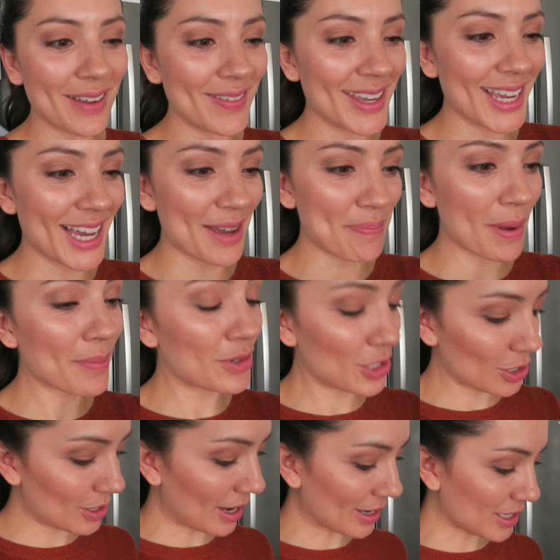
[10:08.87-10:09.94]
coming up, I'm
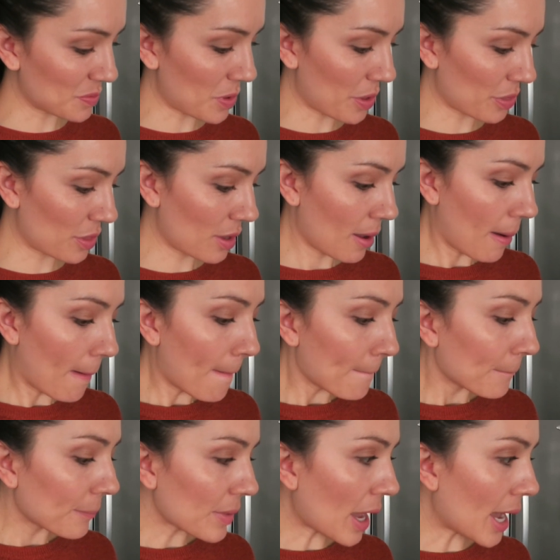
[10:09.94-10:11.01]
sure next month.
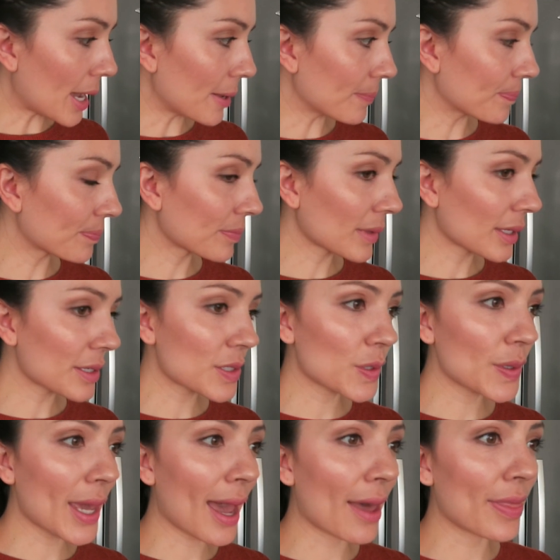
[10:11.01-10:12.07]
Um, so
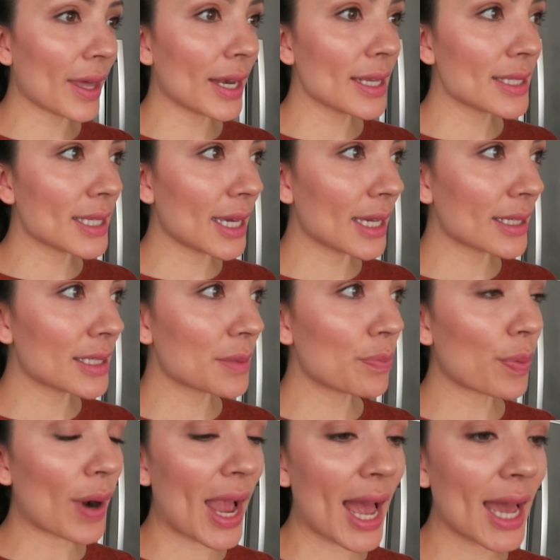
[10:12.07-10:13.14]
yeah, that is it.
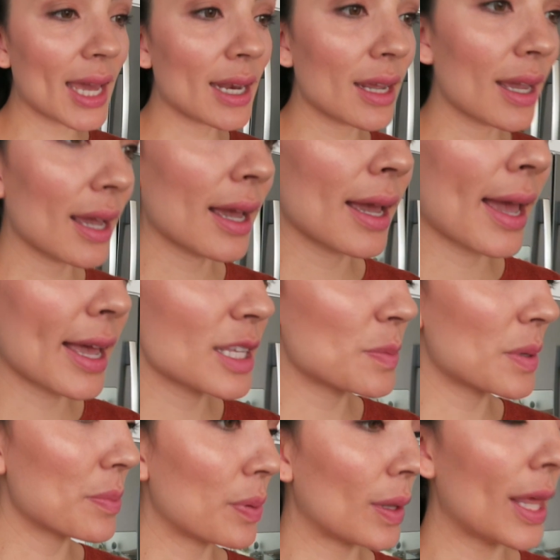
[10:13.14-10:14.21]
Brad has
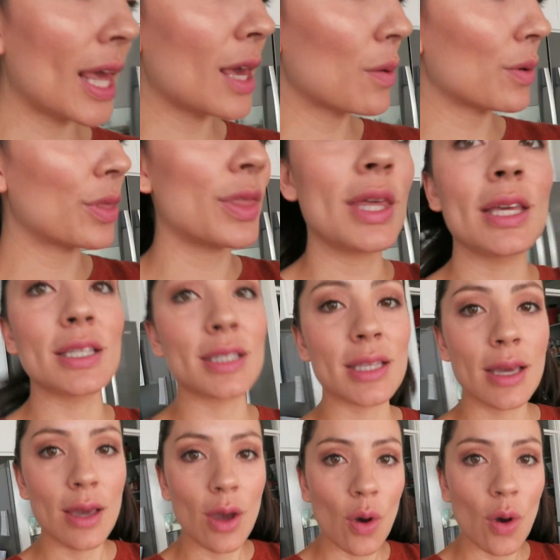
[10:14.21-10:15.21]
been playing with these